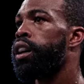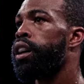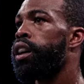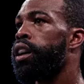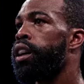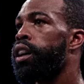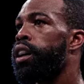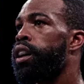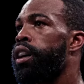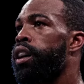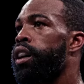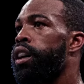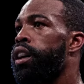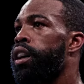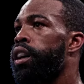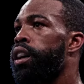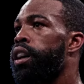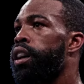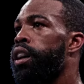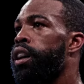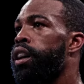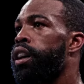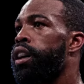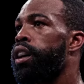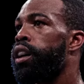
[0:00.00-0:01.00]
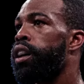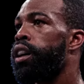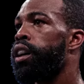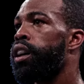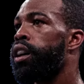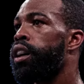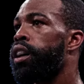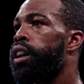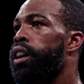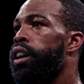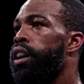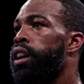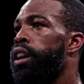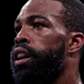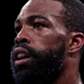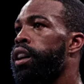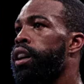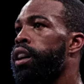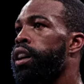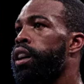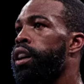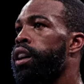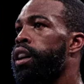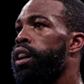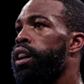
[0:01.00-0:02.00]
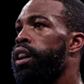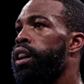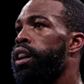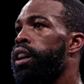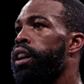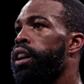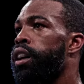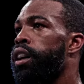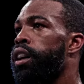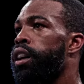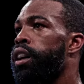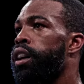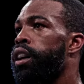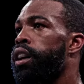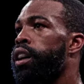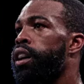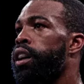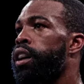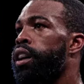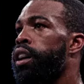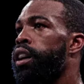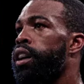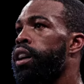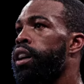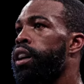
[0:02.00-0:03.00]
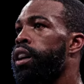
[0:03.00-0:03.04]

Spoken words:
No words are spoken by the person on screen.